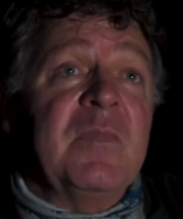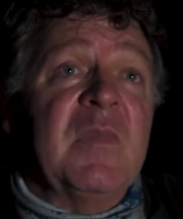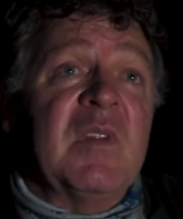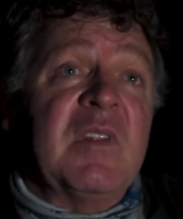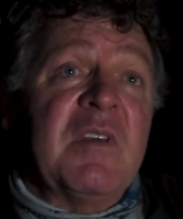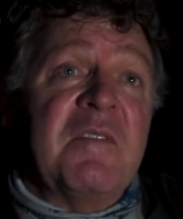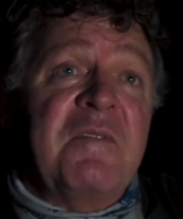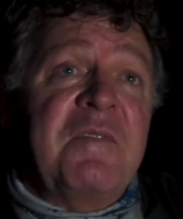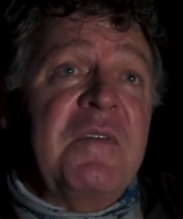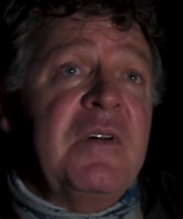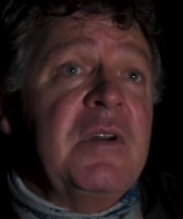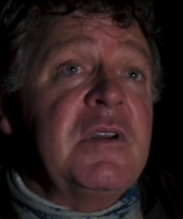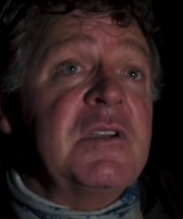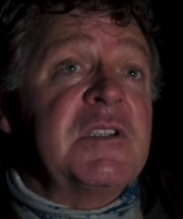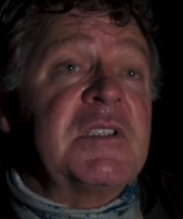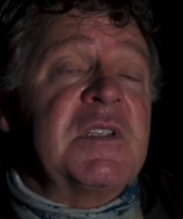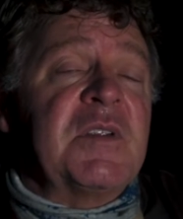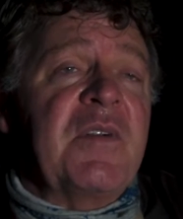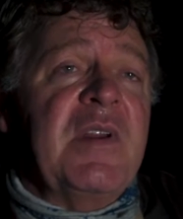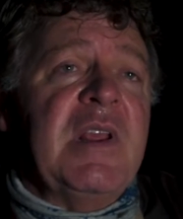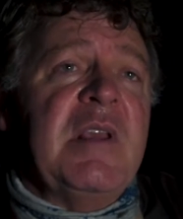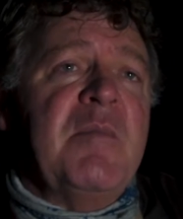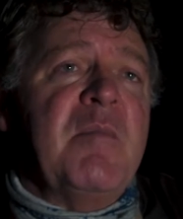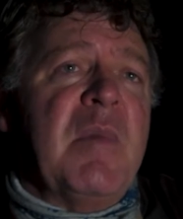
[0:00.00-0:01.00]
The first
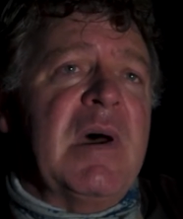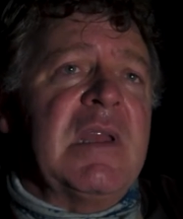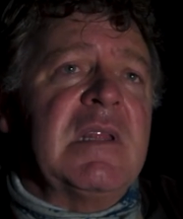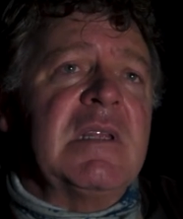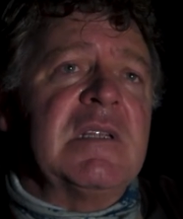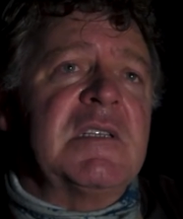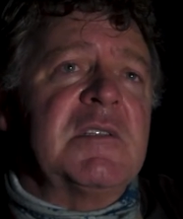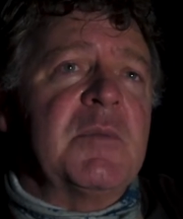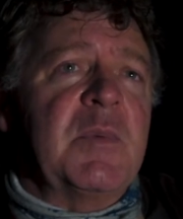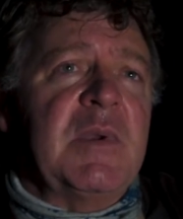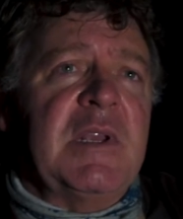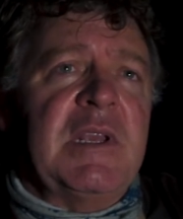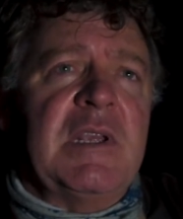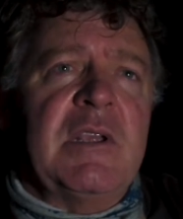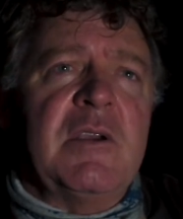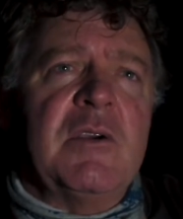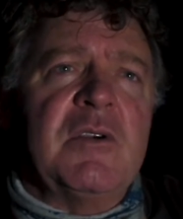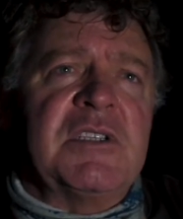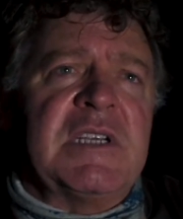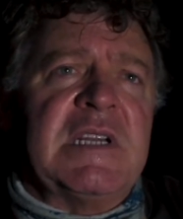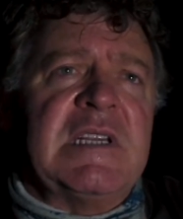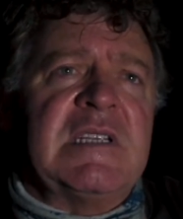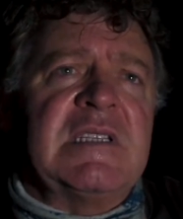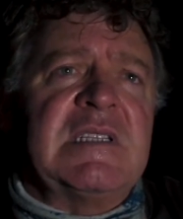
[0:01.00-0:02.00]
3 months we
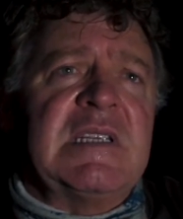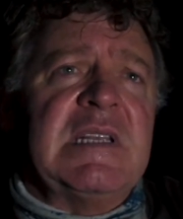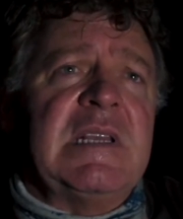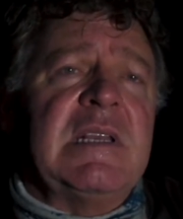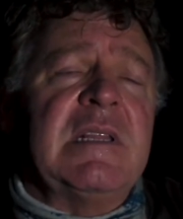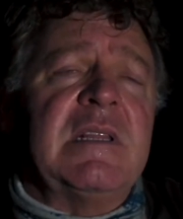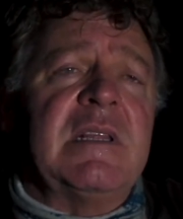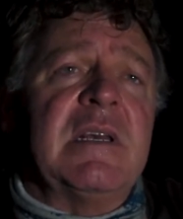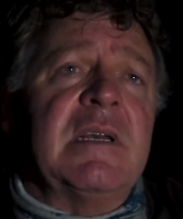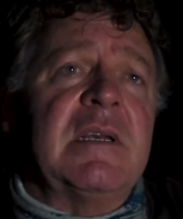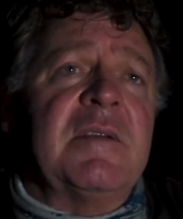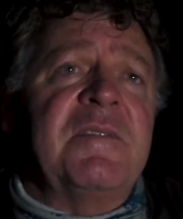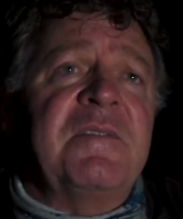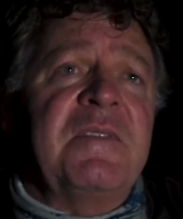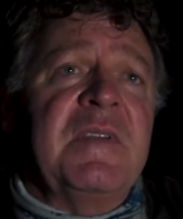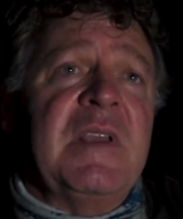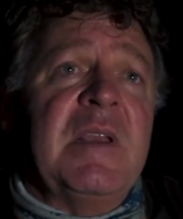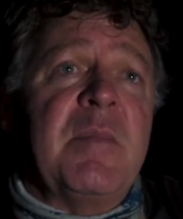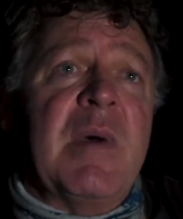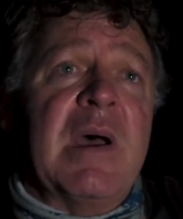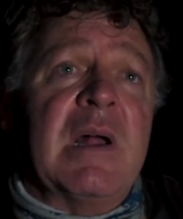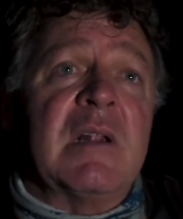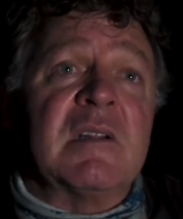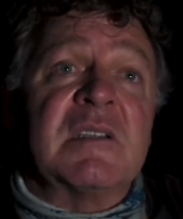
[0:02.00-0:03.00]
usually see the
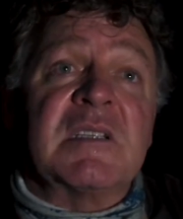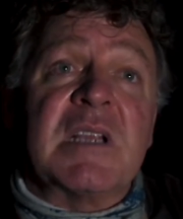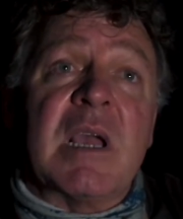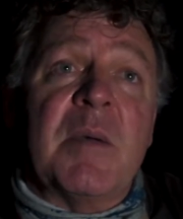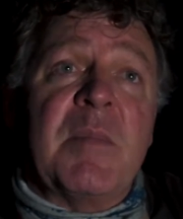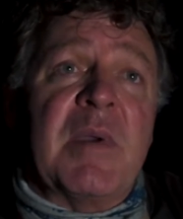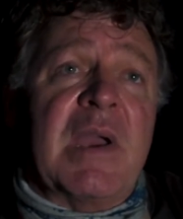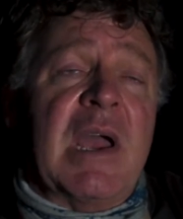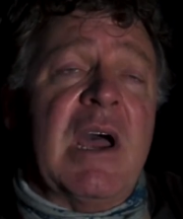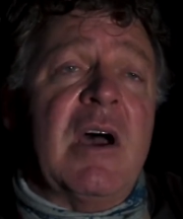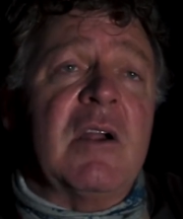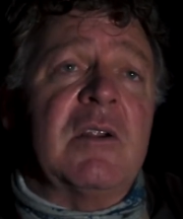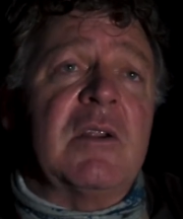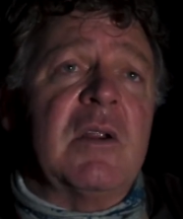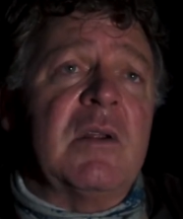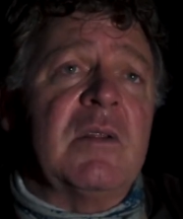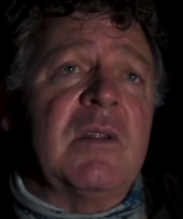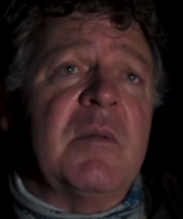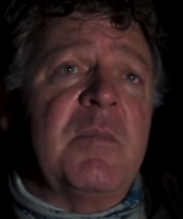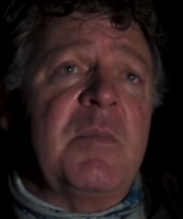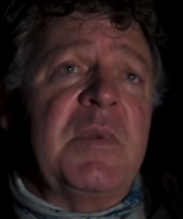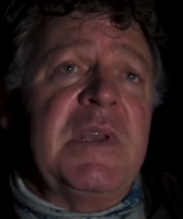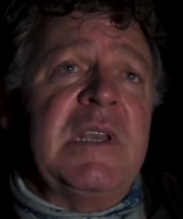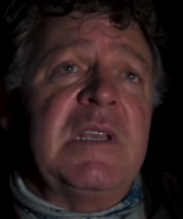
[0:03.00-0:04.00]
females coming out on
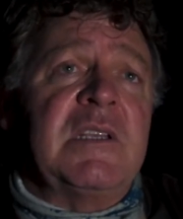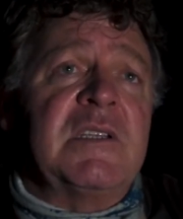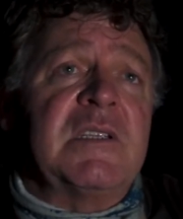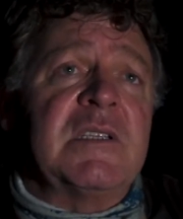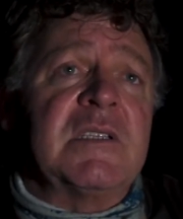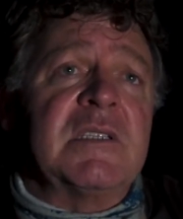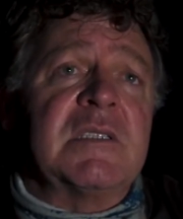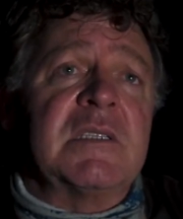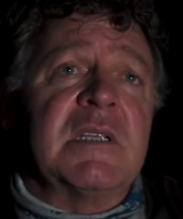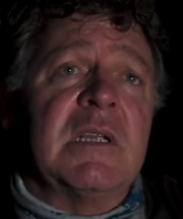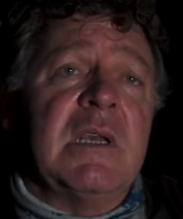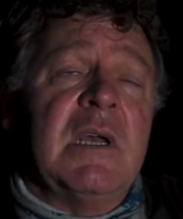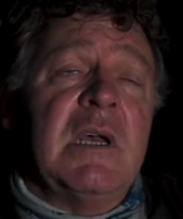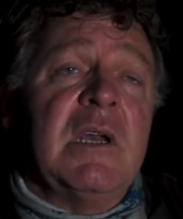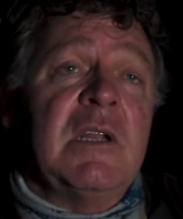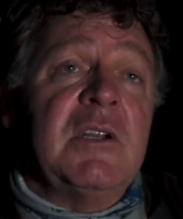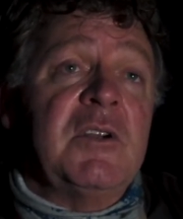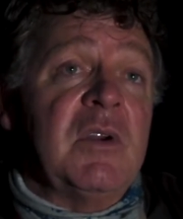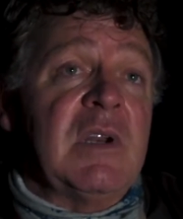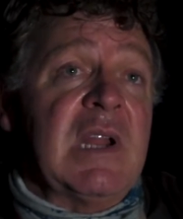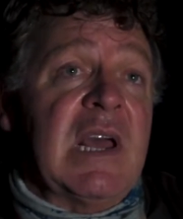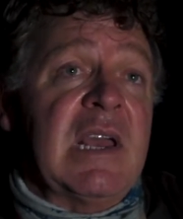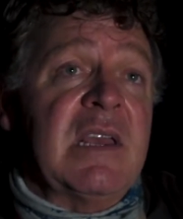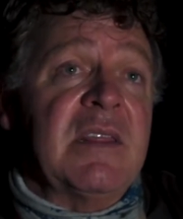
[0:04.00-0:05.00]
the beaches
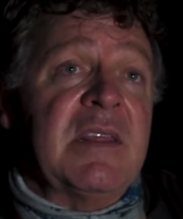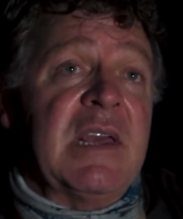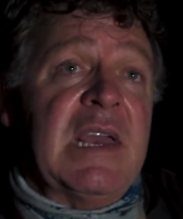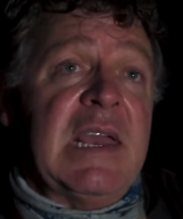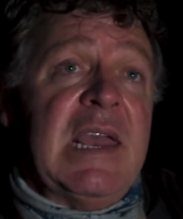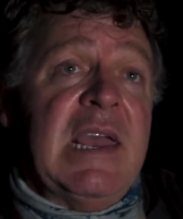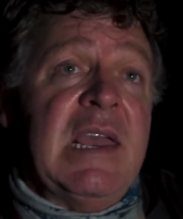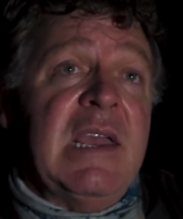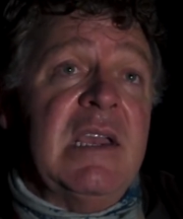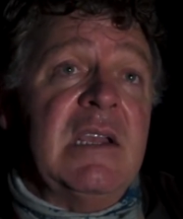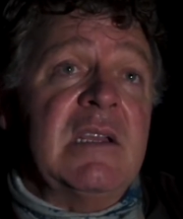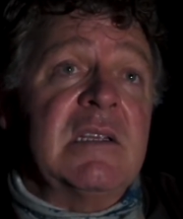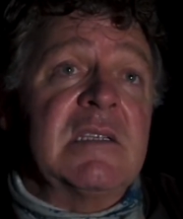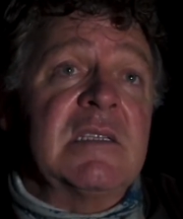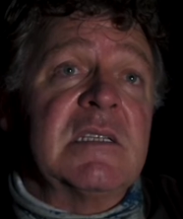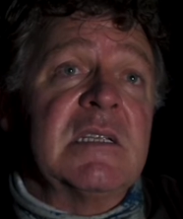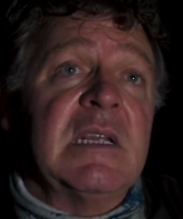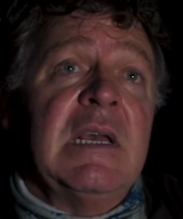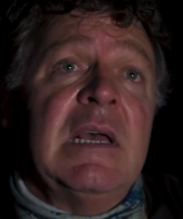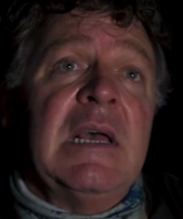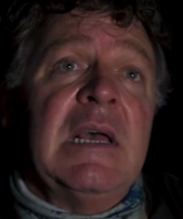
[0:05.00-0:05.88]
to lay their eggs,